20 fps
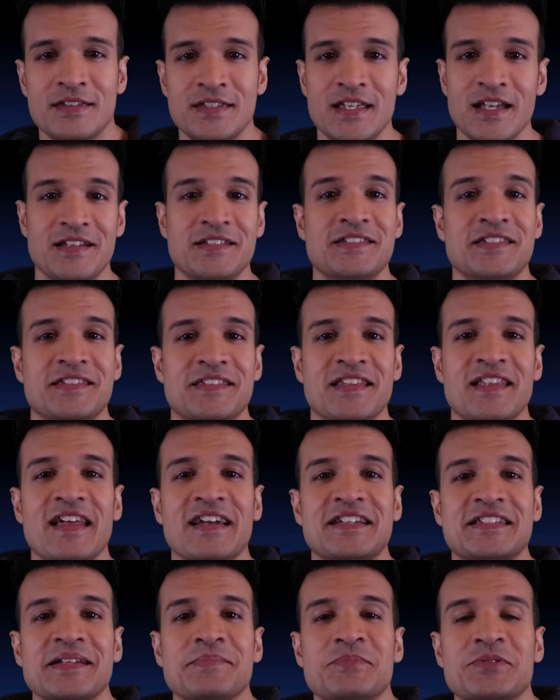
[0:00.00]
Yes, the
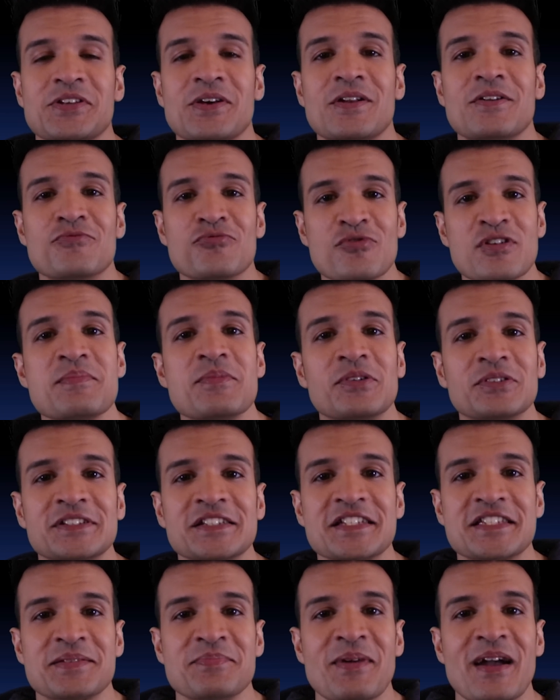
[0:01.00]
next episode of
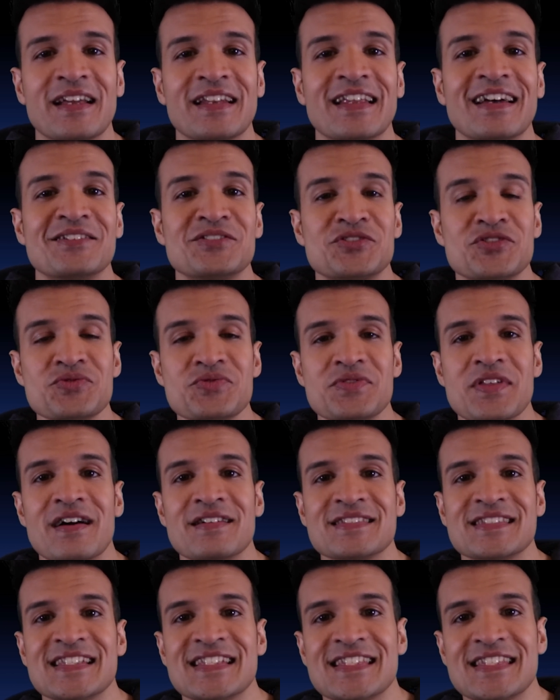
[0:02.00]
Rebuilding SmackDown
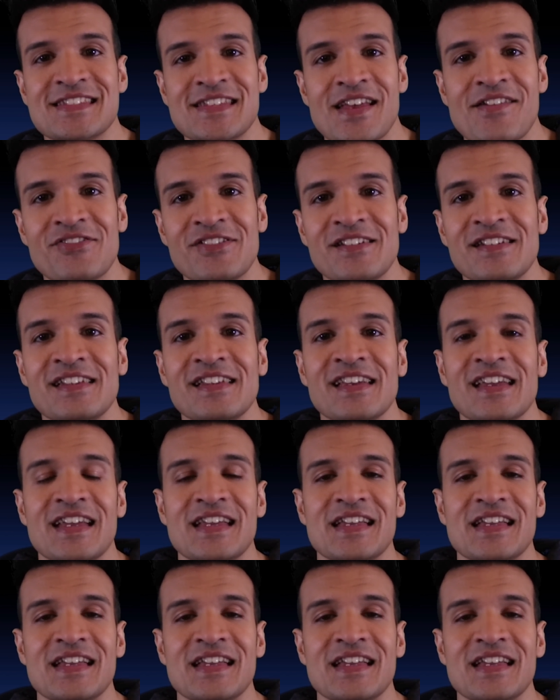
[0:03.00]
2007